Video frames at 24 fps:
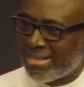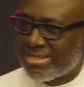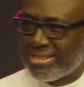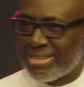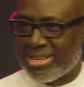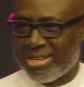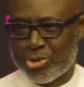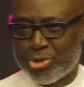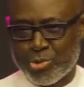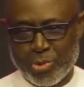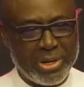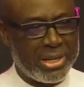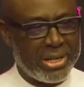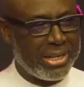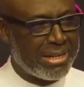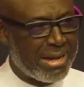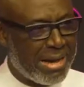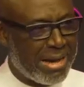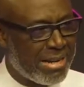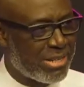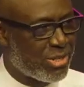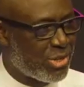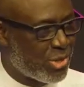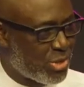and say, It's really
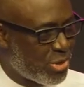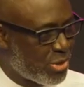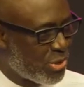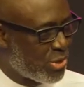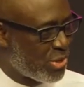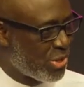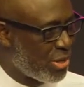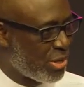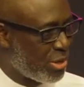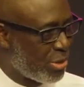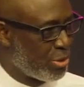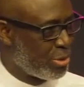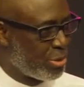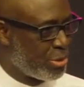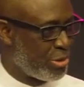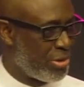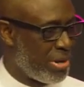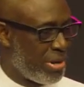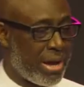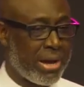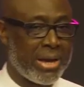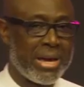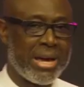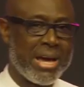nice to see you
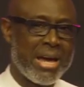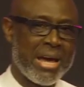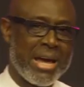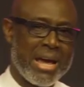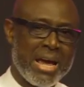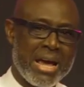today?